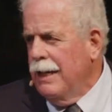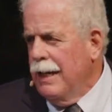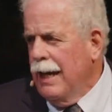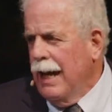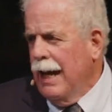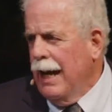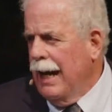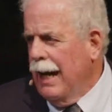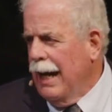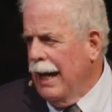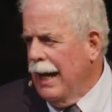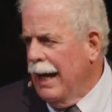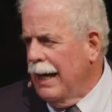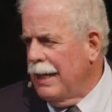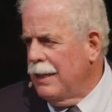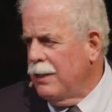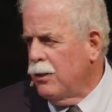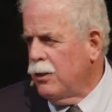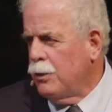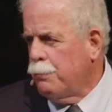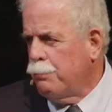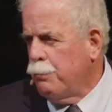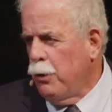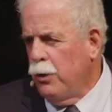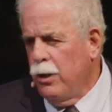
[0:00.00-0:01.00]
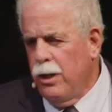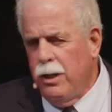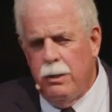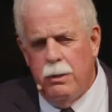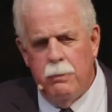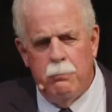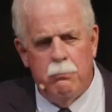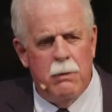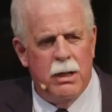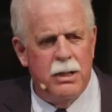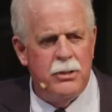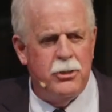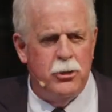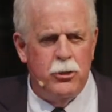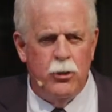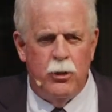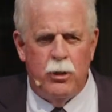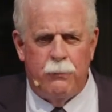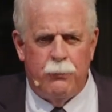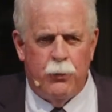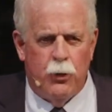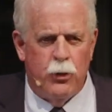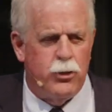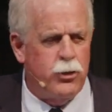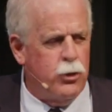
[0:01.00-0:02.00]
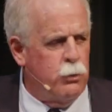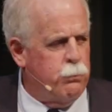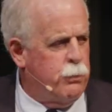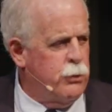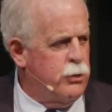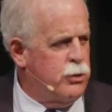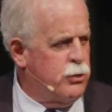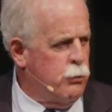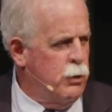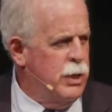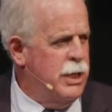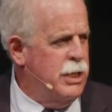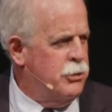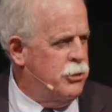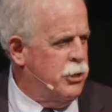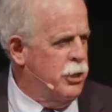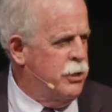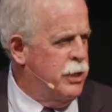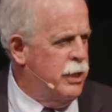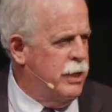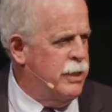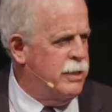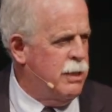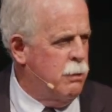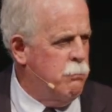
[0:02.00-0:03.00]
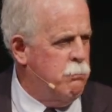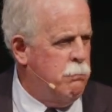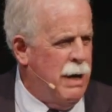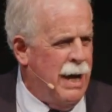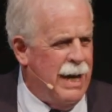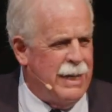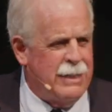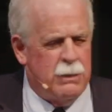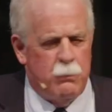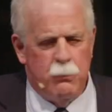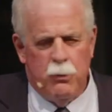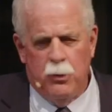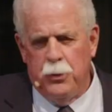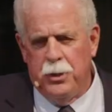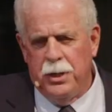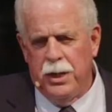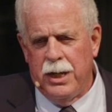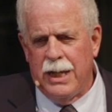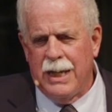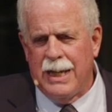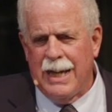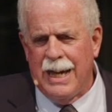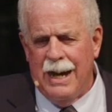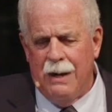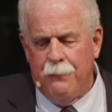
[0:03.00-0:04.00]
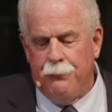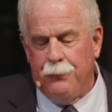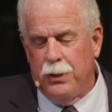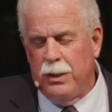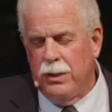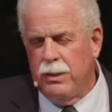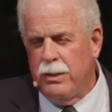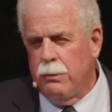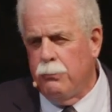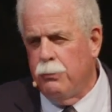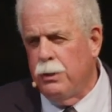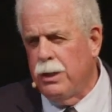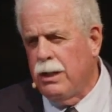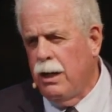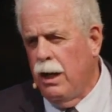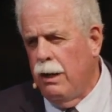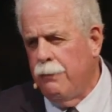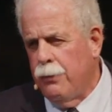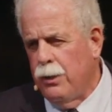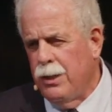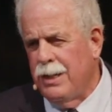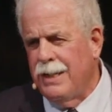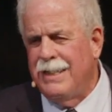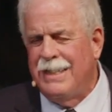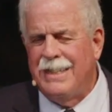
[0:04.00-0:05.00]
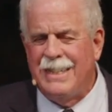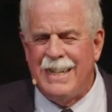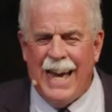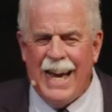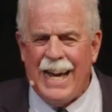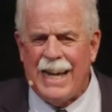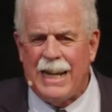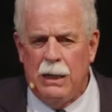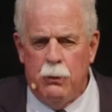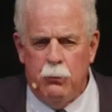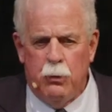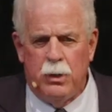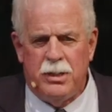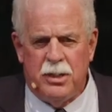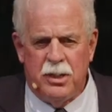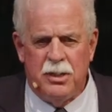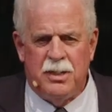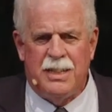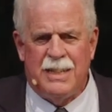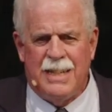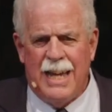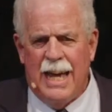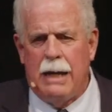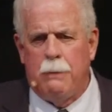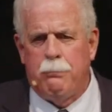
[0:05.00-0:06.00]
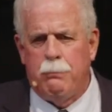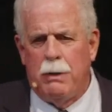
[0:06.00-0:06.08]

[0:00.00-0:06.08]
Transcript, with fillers: uh, there's pretty much universal persuasion that it's impossible with any confidence to recover exactly what's at stake.